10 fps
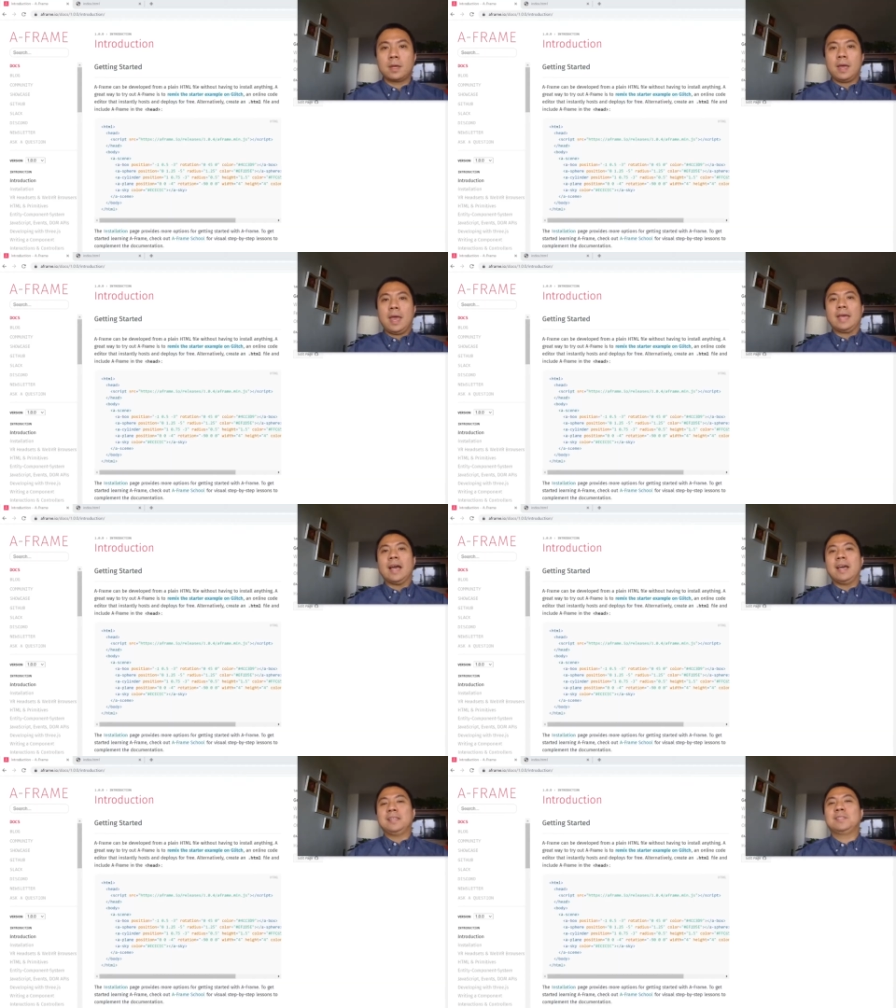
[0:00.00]
Hey
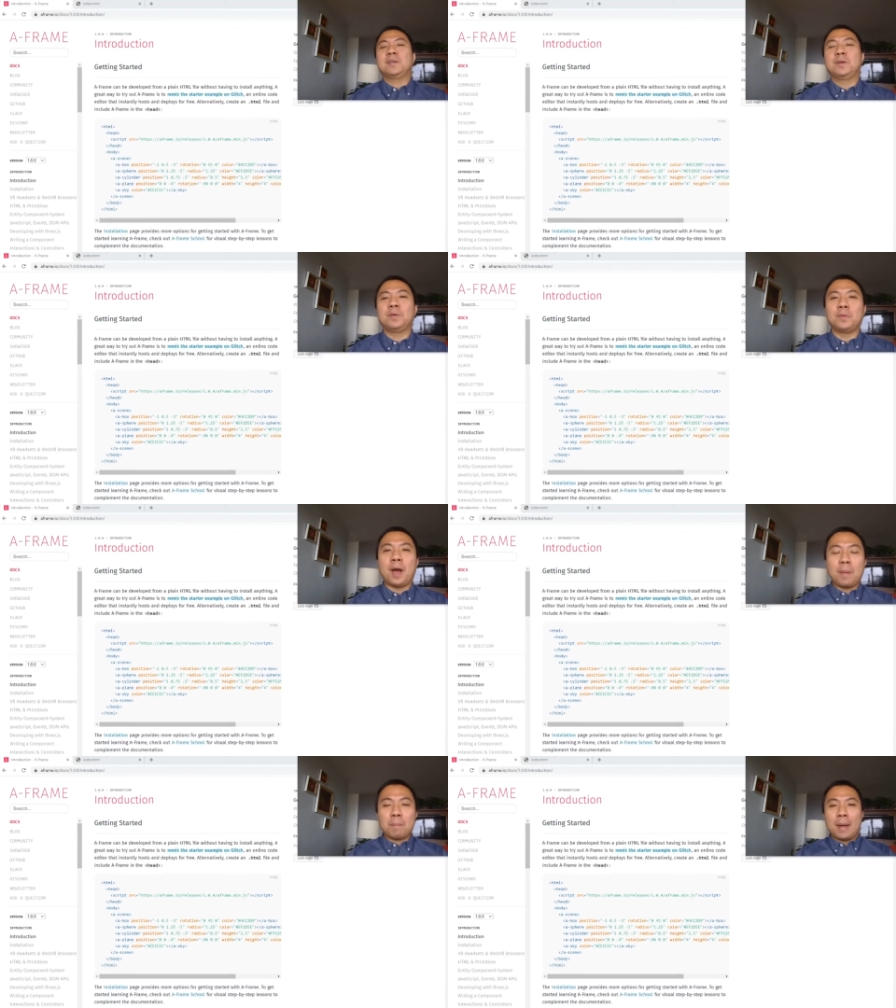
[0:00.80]
guys, so
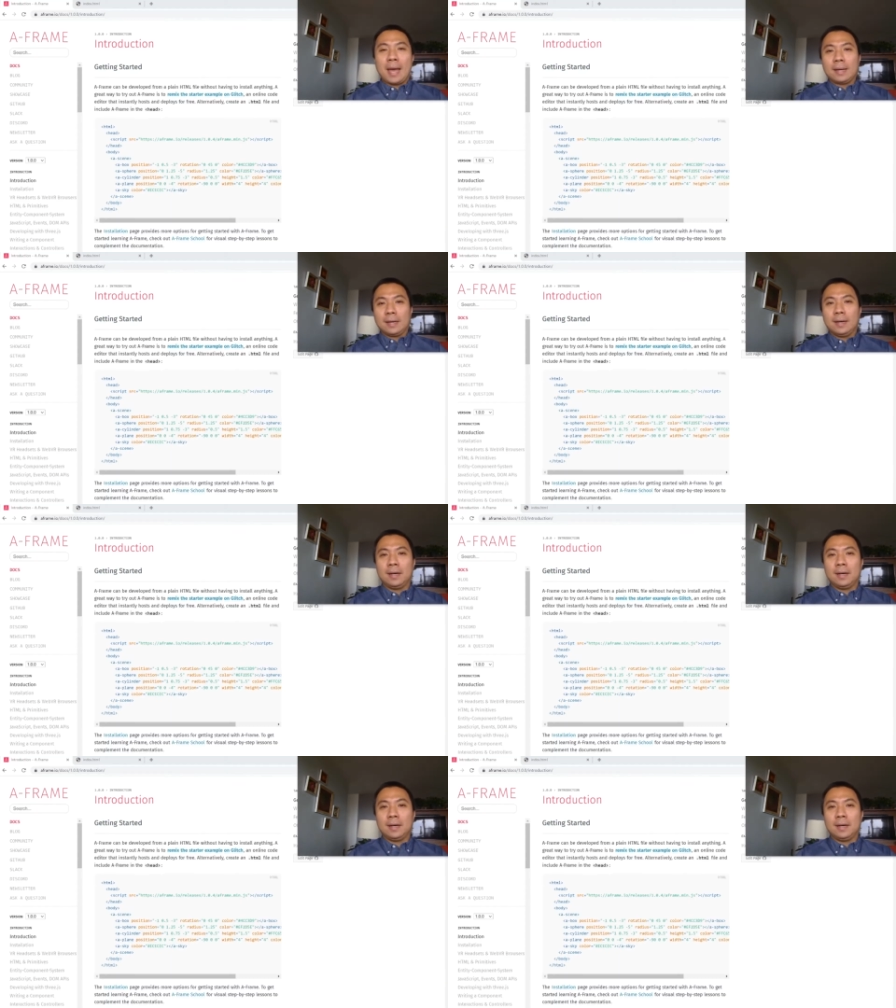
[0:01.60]
I'm back.